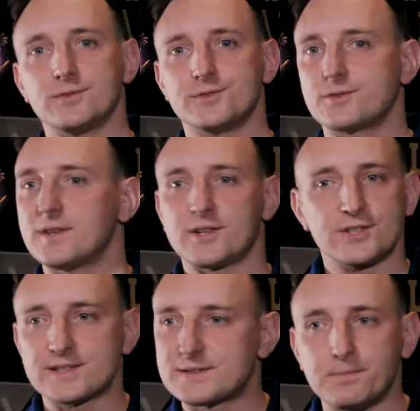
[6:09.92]
who's gonna
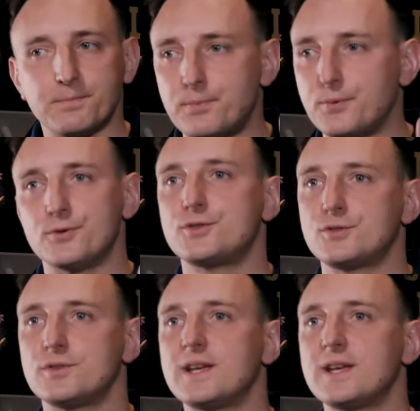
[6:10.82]
just push you.